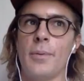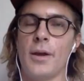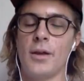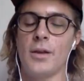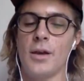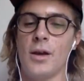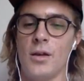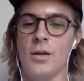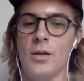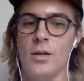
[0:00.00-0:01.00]
He has a clip
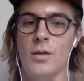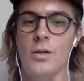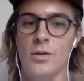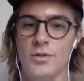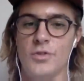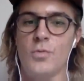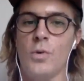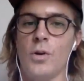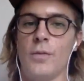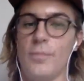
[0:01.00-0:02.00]
in it, yeah.
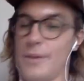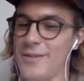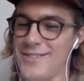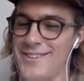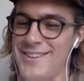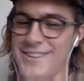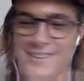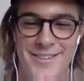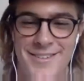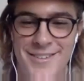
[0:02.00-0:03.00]
Just one, but it
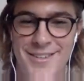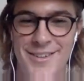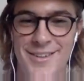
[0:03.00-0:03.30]
was sick.